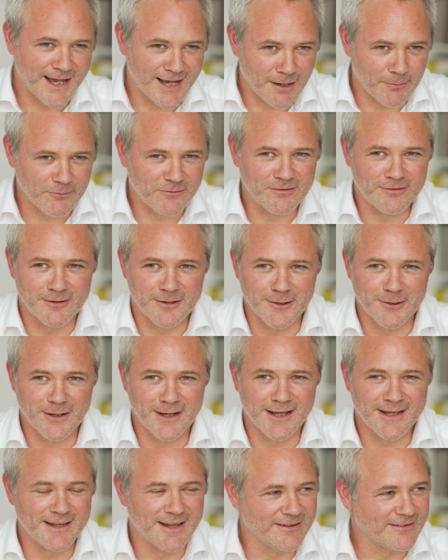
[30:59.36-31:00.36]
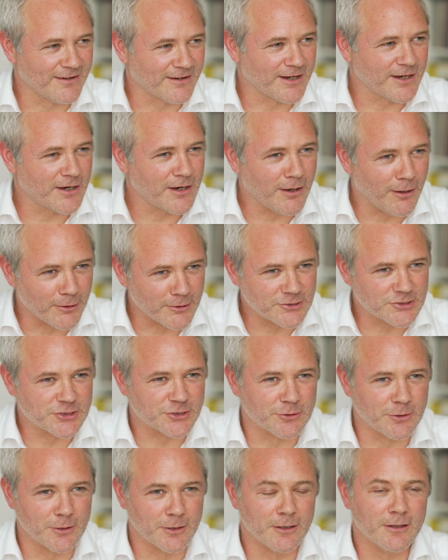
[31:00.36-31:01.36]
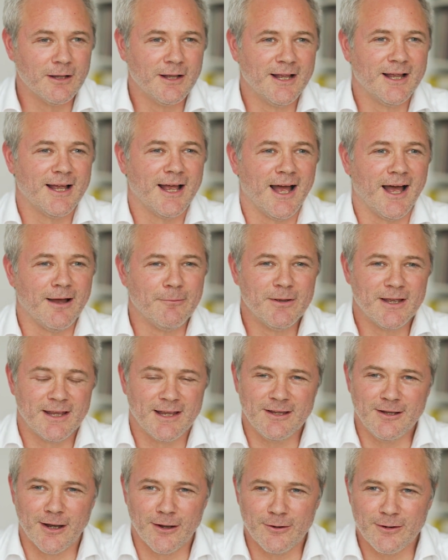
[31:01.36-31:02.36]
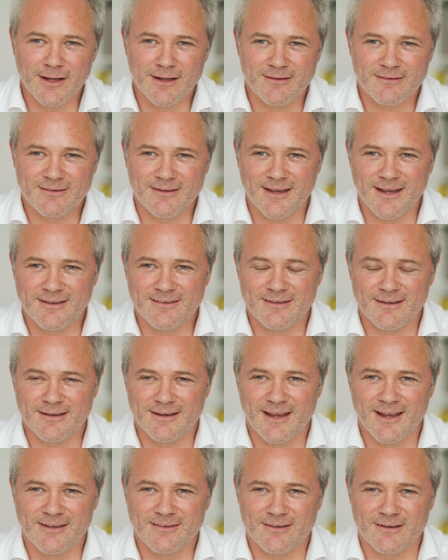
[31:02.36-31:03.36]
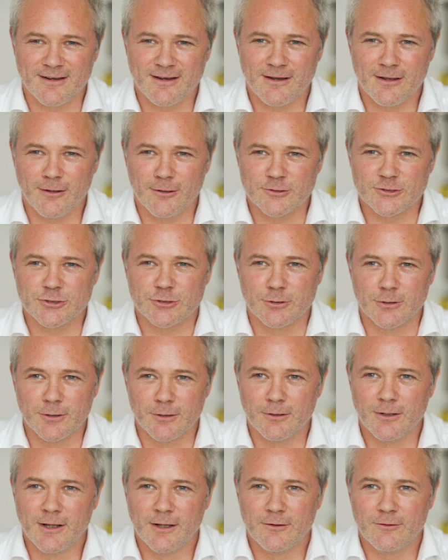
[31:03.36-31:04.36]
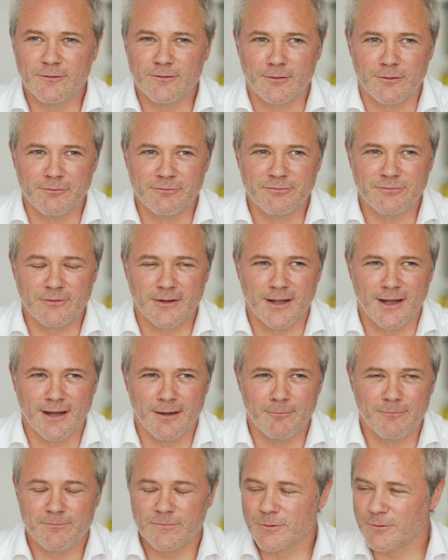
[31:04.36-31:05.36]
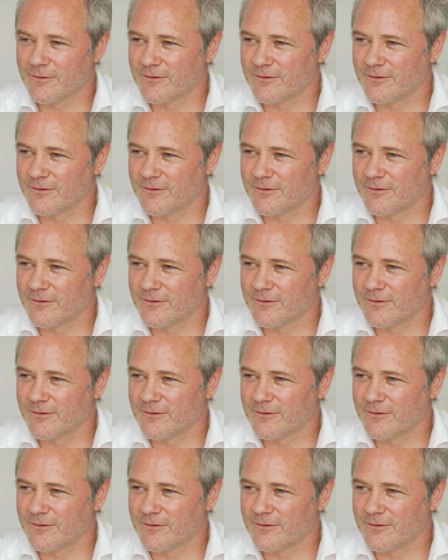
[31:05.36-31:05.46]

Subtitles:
Absolutely, it's a cultural. It's a cultural sort of.